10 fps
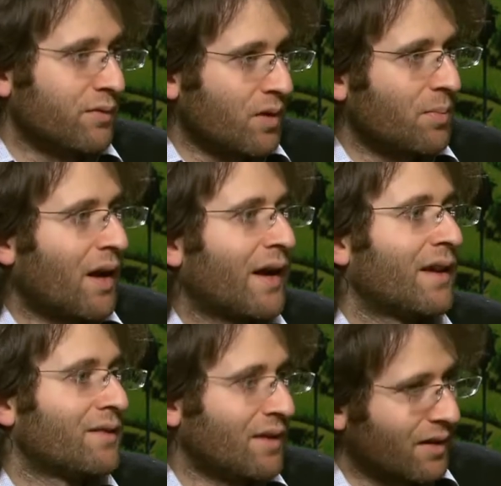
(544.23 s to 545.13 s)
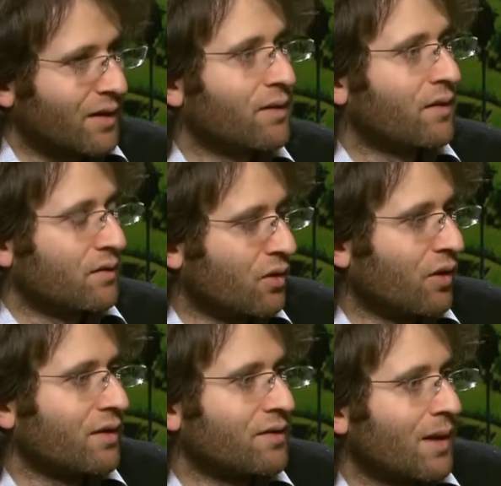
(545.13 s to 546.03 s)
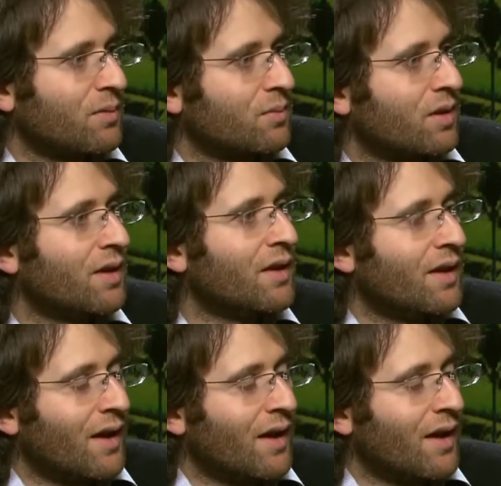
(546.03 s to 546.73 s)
from the buyer saying these things are not acceptable,